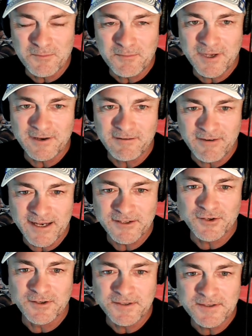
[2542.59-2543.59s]
be an
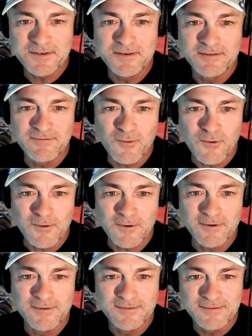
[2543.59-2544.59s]
evangelist
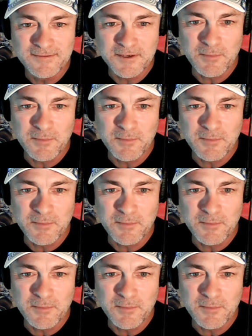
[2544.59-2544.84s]
for the